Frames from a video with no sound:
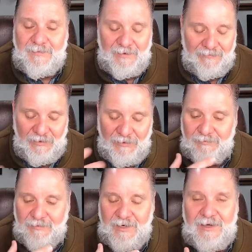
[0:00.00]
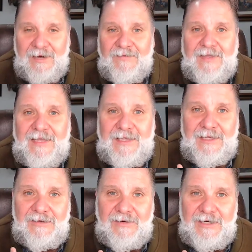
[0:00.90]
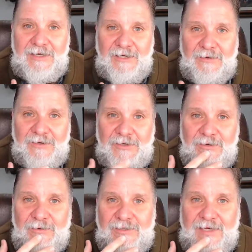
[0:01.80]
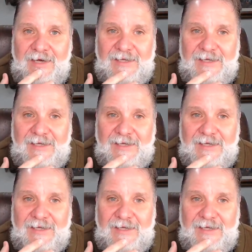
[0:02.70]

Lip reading: you done everything that you need to do on your side?